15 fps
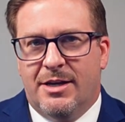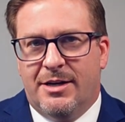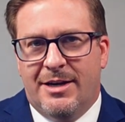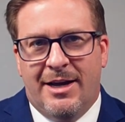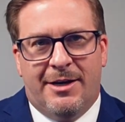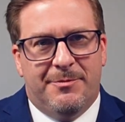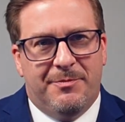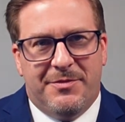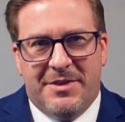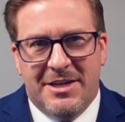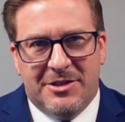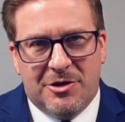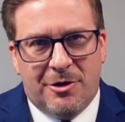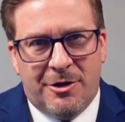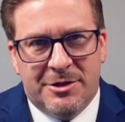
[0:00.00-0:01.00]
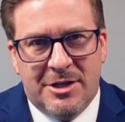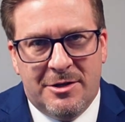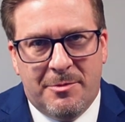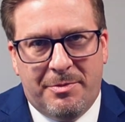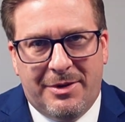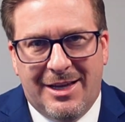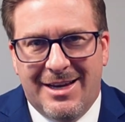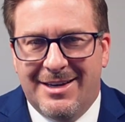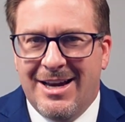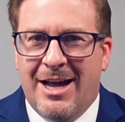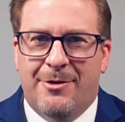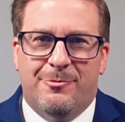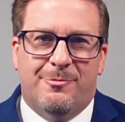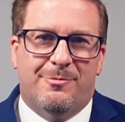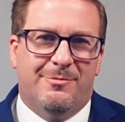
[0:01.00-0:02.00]
Now, this calls into play
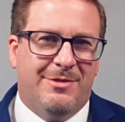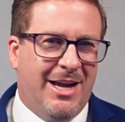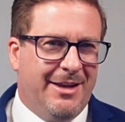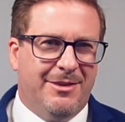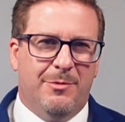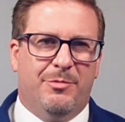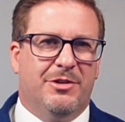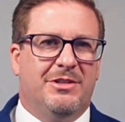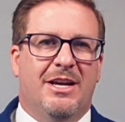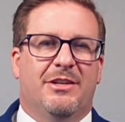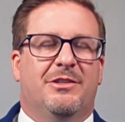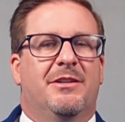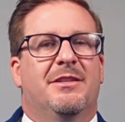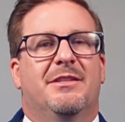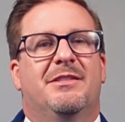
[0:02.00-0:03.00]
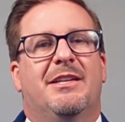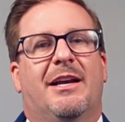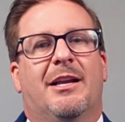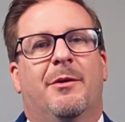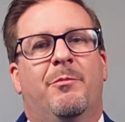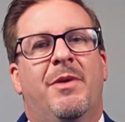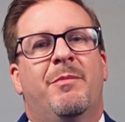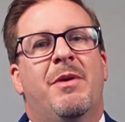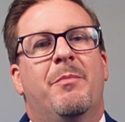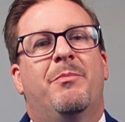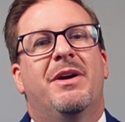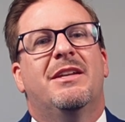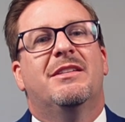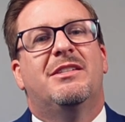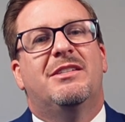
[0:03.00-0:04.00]
not the protection of the Second Amendment,
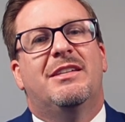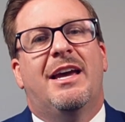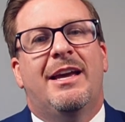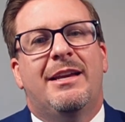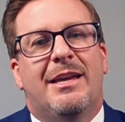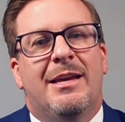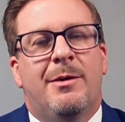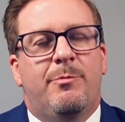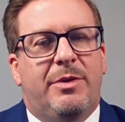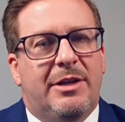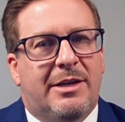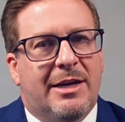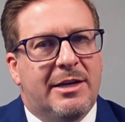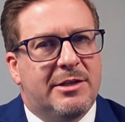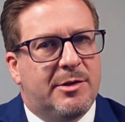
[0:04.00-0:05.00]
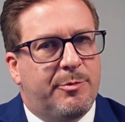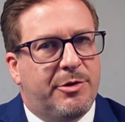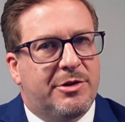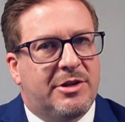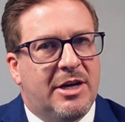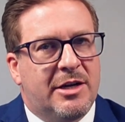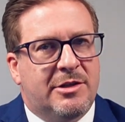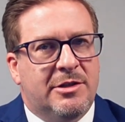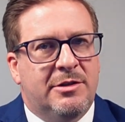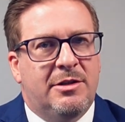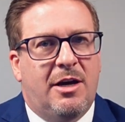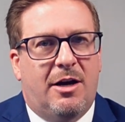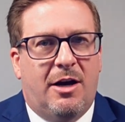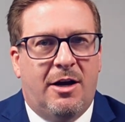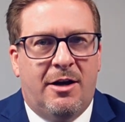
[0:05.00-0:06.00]
but instead implicates the
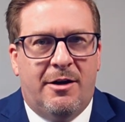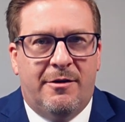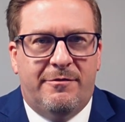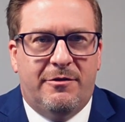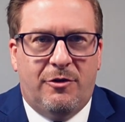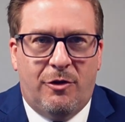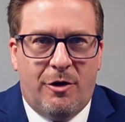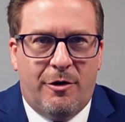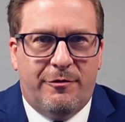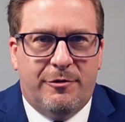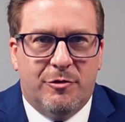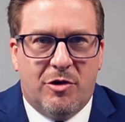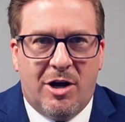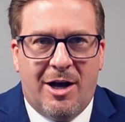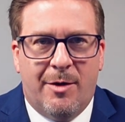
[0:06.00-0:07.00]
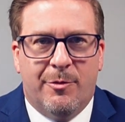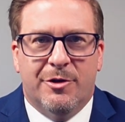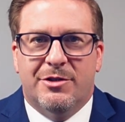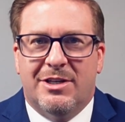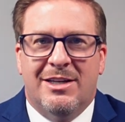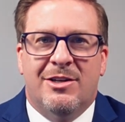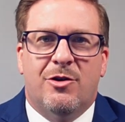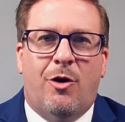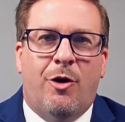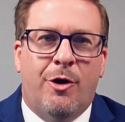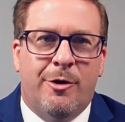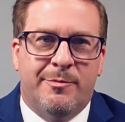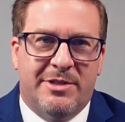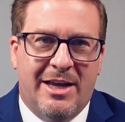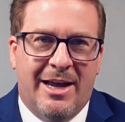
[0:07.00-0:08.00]
Protection of Lawful Commerce in
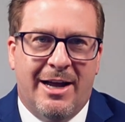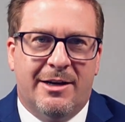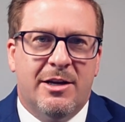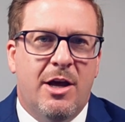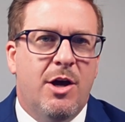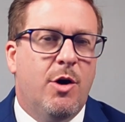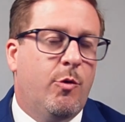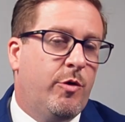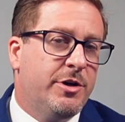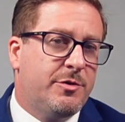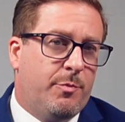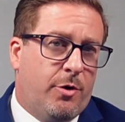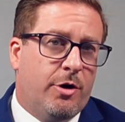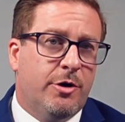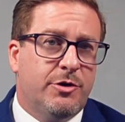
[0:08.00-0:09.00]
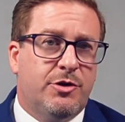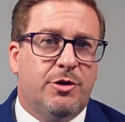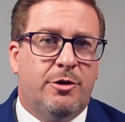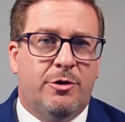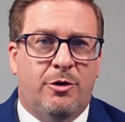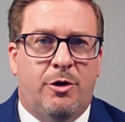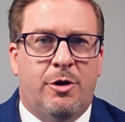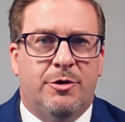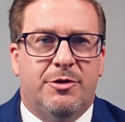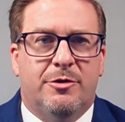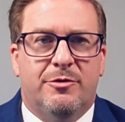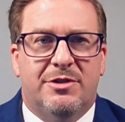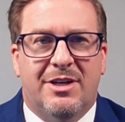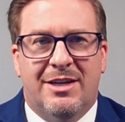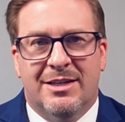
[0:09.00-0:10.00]
Arms Act, which bars certain
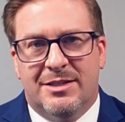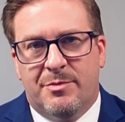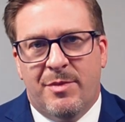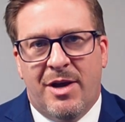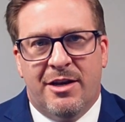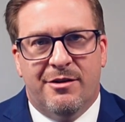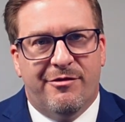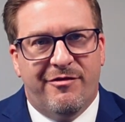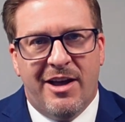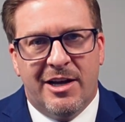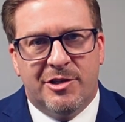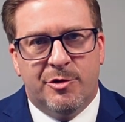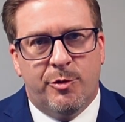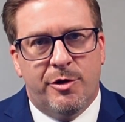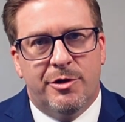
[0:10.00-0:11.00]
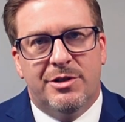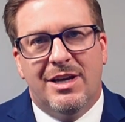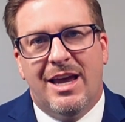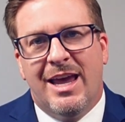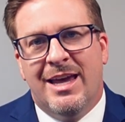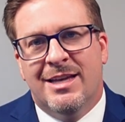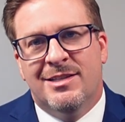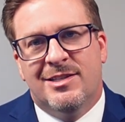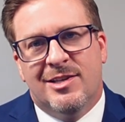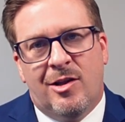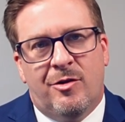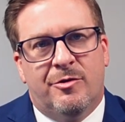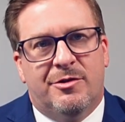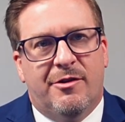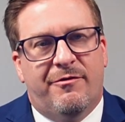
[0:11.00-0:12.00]
lawsuits against manufacturers and
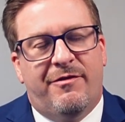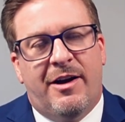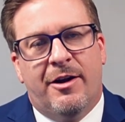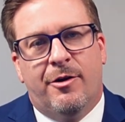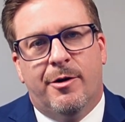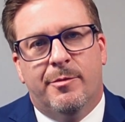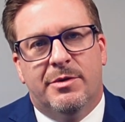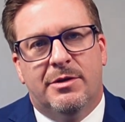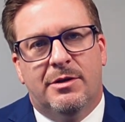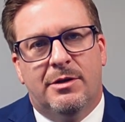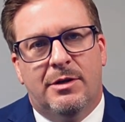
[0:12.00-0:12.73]
sellers of firearms.